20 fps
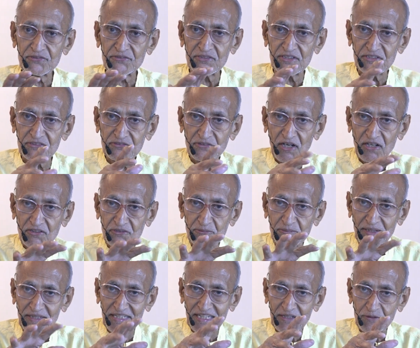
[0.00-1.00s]
the sea
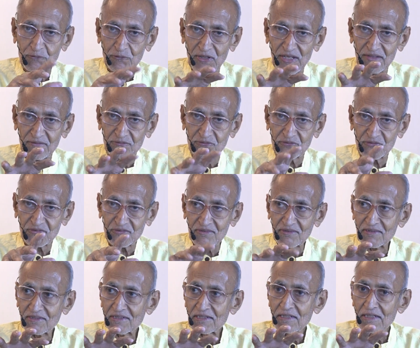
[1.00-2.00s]
starts making
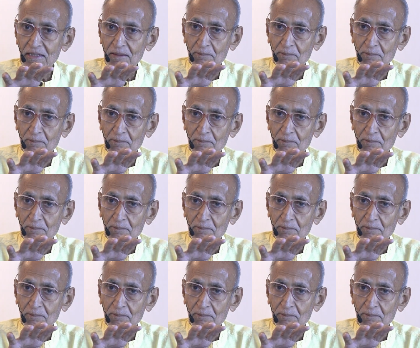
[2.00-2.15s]
waves.